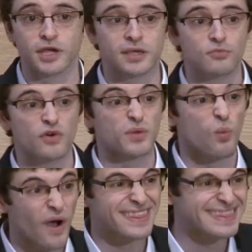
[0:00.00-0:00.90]
talking more than
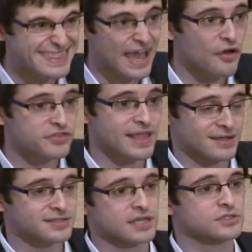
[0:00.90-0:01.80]

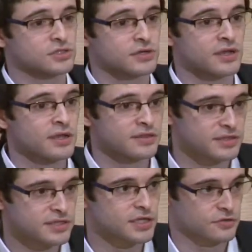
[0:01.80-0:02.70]
1,000x denser than
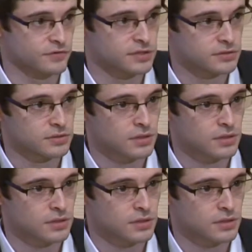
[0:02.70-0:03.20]
TSVs.